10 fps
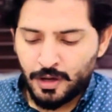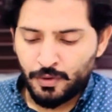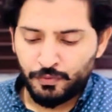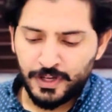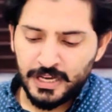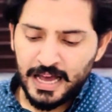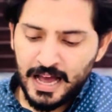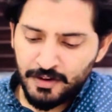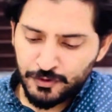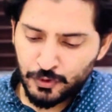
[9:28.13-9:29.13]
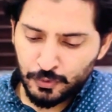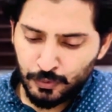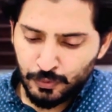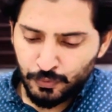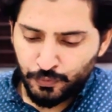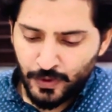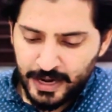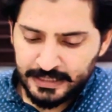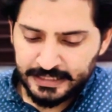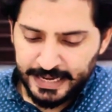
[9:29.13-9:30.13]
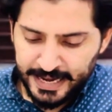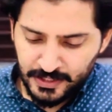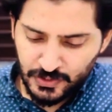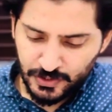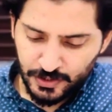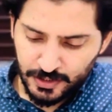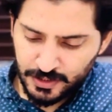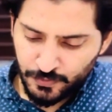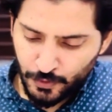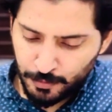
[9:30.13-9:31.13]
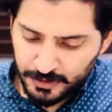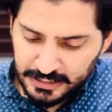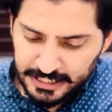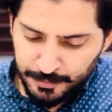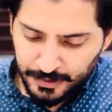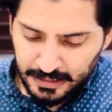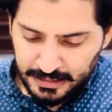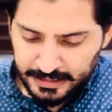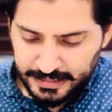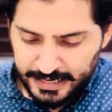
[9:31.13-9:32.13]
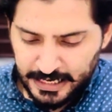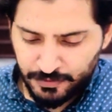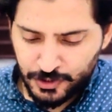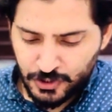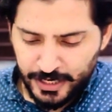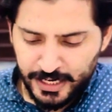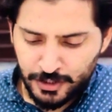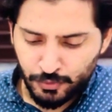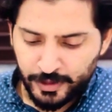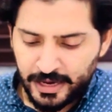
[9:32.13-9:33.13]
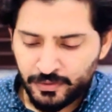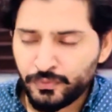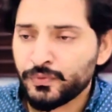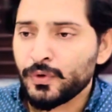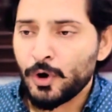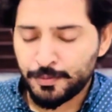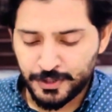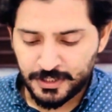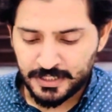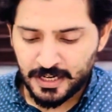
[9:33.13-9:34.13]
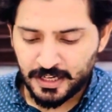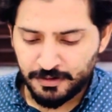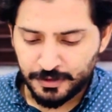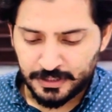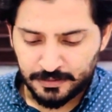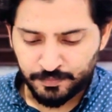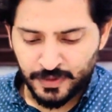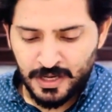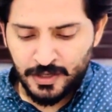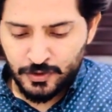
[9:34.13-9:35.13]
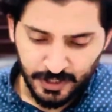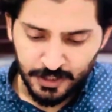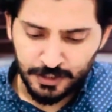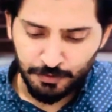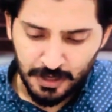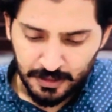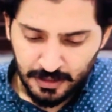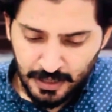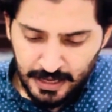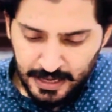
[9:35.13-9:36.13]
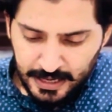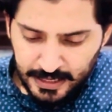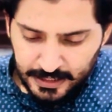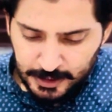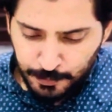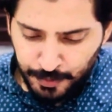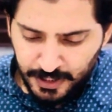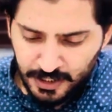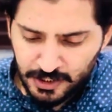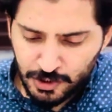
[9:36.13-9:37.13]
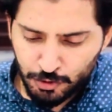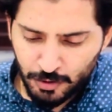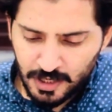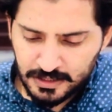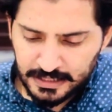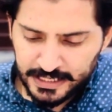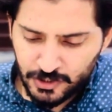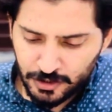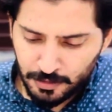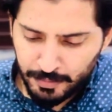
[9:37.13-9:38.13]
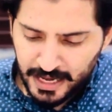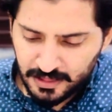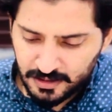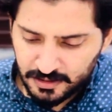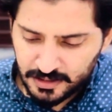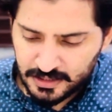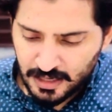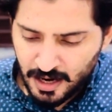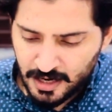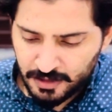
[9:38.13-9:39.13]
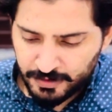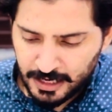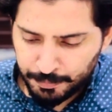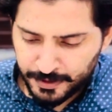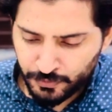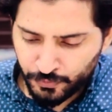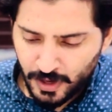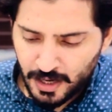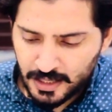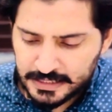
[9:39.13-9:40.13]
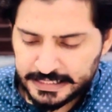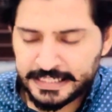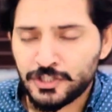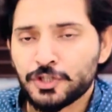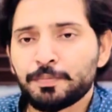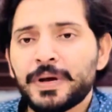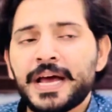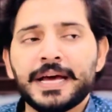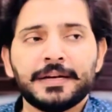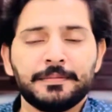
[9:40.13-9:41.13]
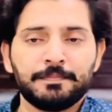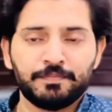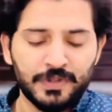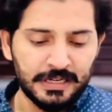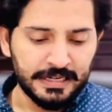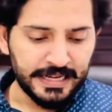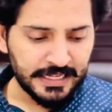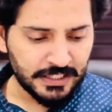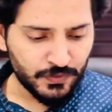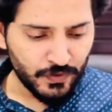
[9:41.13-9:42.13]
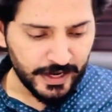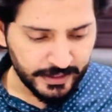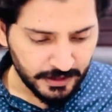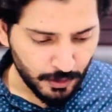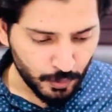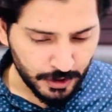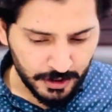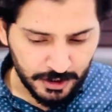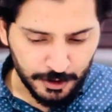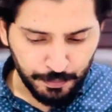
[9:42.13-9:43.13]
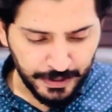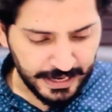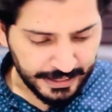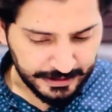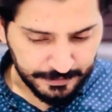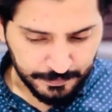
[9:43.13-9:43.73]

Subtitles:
We have to find the answers from the table in which A to F options are given. 31. Speech translation methods are developing fast in Japan. Let's find the word Japan.